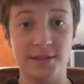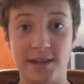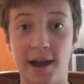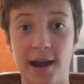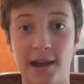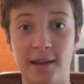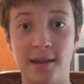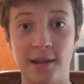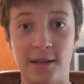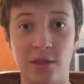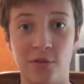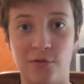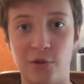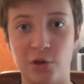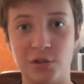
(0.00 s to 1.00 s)
die in
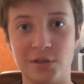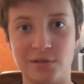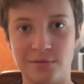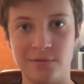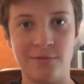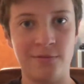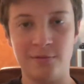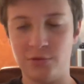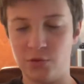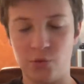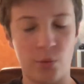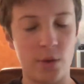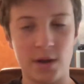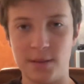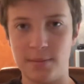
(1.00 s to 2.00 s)
the first
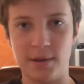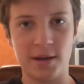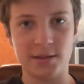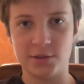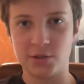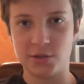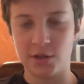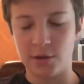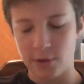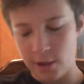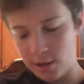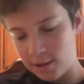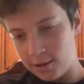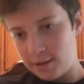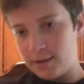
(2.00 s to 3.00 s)
20 minutes or so.
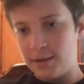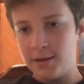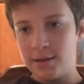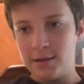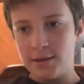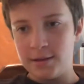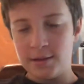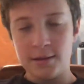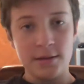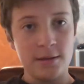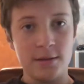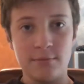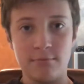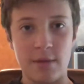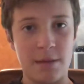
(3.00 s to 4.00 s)

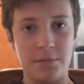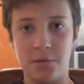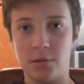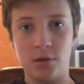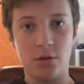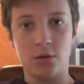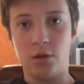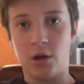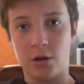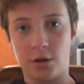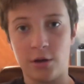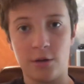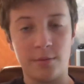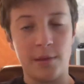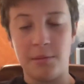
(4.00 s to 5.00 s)
Maybe a little
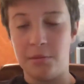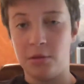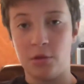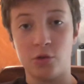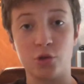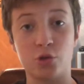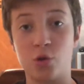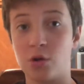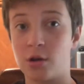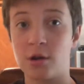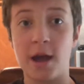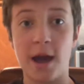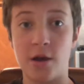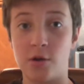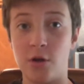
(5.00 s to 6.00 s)
longer, maybe a little shorter,
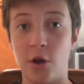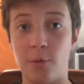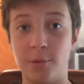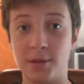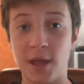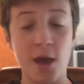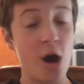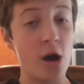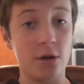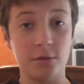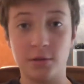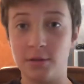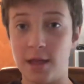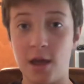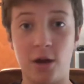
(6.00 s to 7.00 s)
I don't know. But they
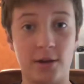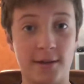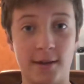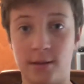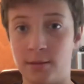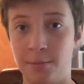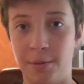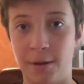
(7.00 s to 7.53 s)
all kick the